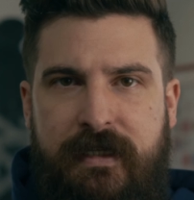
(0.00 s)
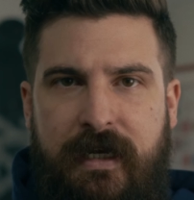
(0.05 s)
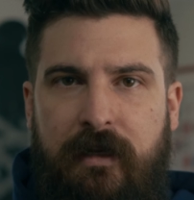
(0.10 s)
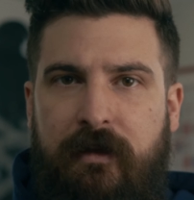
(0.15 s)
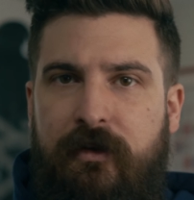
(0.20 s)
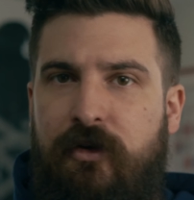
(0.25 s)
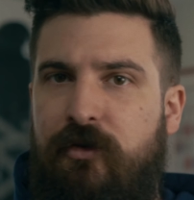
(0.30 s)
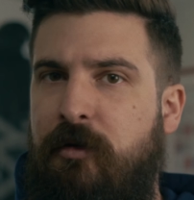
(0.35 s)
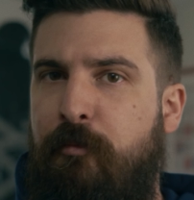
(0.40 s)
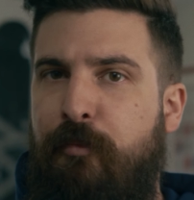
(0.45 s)
got a
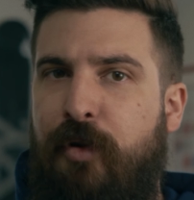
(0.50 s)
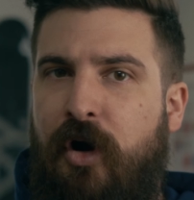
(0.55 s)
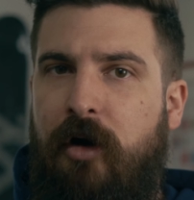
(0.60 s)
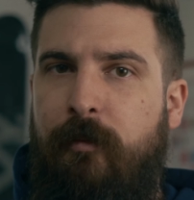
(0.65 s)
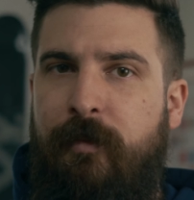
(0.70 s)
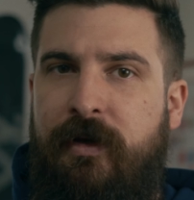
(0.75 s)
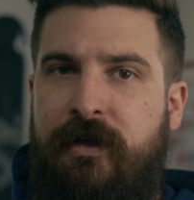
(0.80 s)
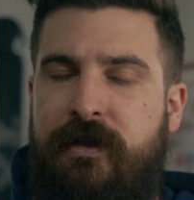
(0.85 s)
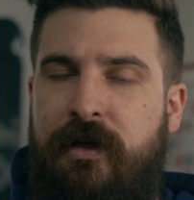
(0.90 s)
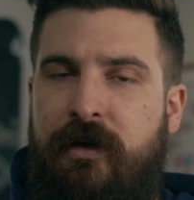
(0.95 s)
little
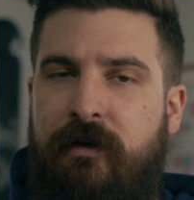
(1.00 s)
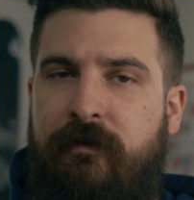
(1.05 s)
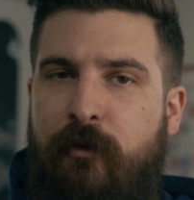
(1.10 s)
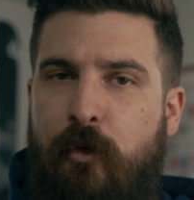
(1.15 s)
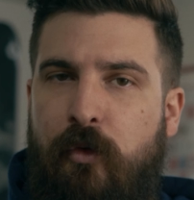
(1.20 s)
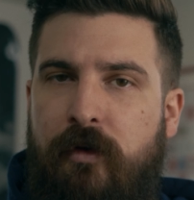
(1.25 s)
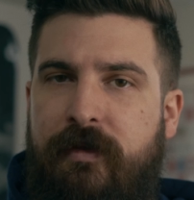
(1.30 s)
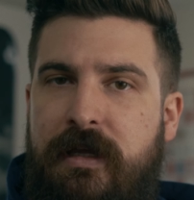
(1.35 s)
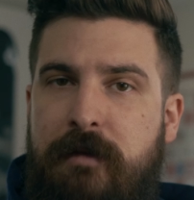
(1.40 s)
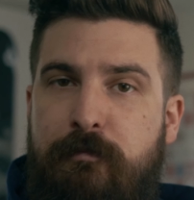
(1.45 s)
compartment
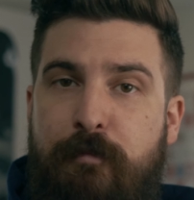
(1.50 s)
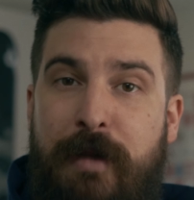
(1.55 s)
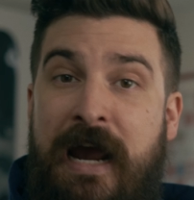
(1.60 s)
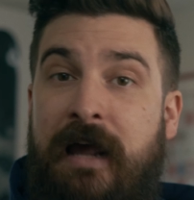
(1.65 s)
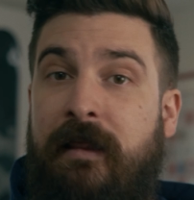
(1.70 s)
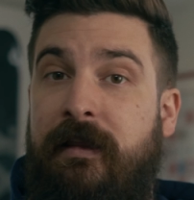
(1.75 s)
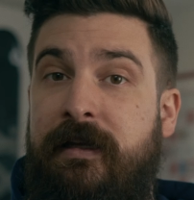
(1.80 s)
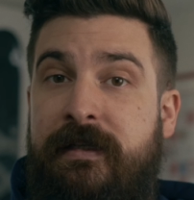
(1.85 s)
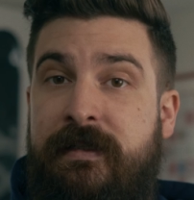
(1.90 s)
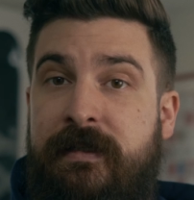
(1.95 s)
for the
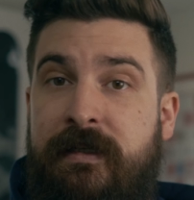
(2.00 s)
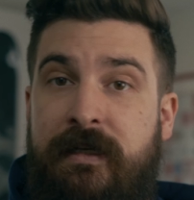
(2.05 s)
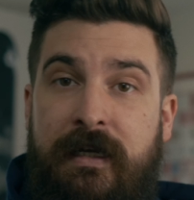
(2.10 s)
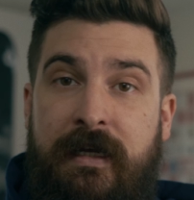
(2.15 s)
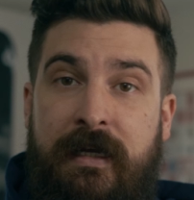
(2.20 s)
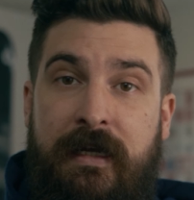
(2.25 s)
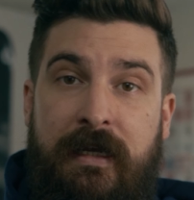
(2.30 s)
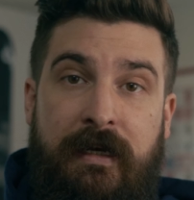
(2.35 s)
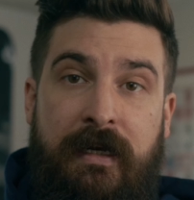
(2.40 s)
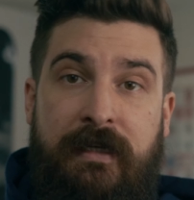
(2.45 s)
ballast
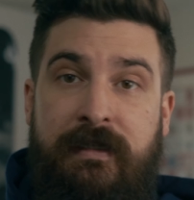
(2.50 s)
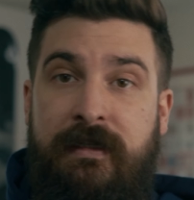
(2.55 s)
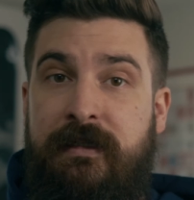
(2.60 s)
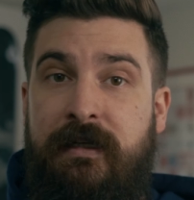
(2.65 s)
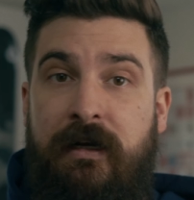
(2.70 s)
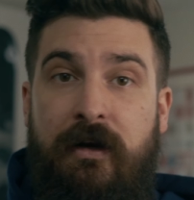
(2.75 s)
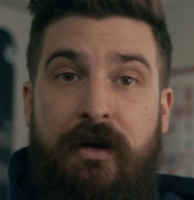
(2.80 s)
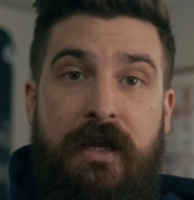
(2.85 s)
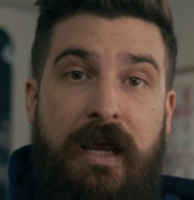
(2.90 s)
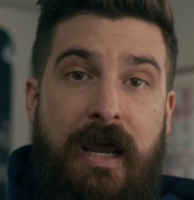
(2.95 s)
and
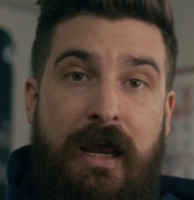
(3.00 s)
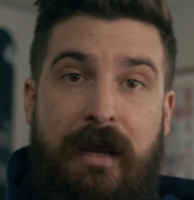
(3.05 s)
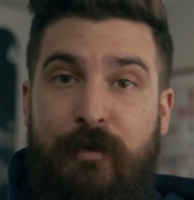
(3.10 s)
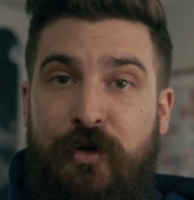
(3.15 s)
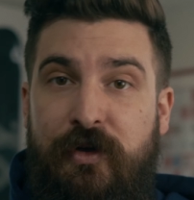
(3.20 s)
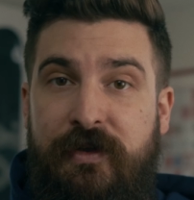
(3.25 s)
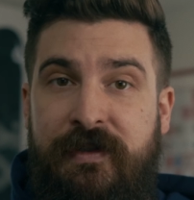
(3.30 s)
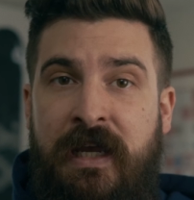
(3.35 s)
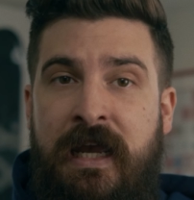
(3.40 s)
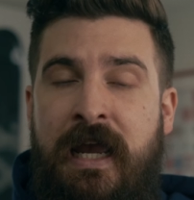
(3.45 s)
necessary
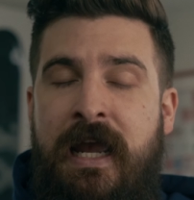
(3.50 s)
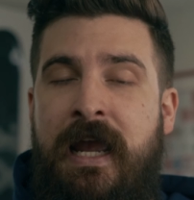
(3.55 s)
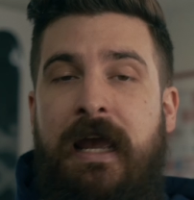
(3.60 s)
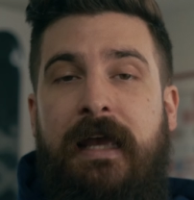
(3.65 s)
cables,